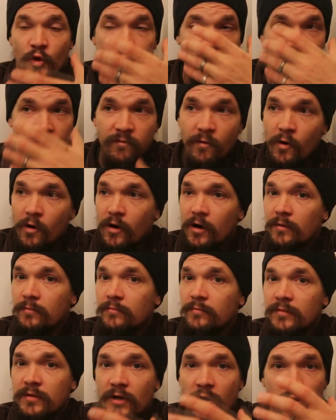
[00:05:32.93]
no
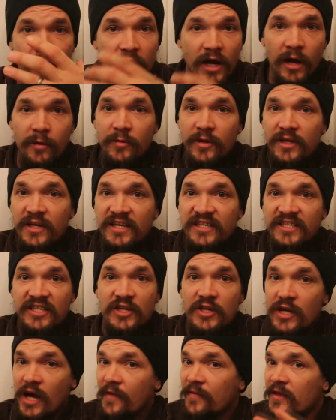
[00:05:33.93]
form, no
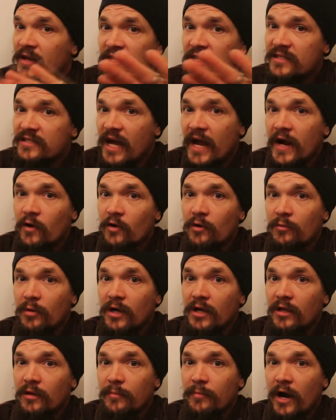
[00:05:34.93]
comeliness, nothing
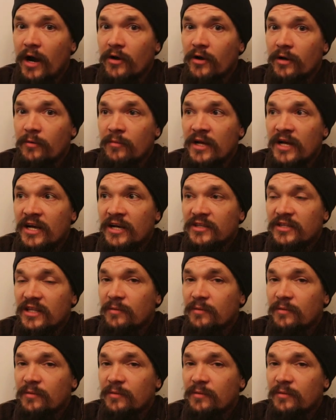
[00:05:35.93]
desirable about him,